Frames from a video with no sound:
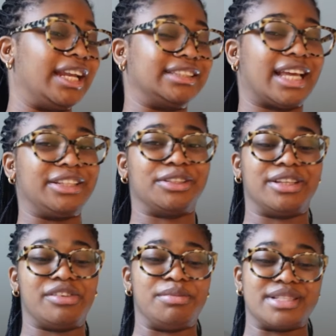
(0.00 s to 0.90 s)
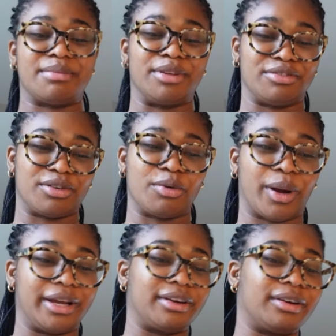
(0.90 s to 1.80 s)
And it's like you're giving me something for a
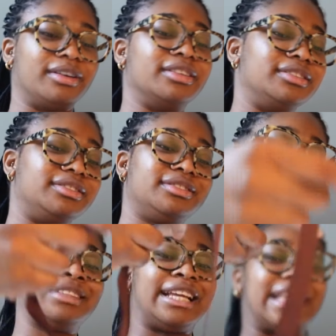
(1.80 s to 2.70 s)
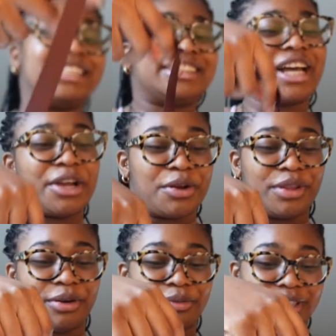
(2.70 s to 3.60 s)
white girl. Like, that's just how you know
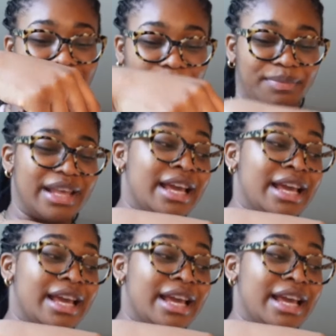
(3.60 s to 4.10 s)
they don't really care.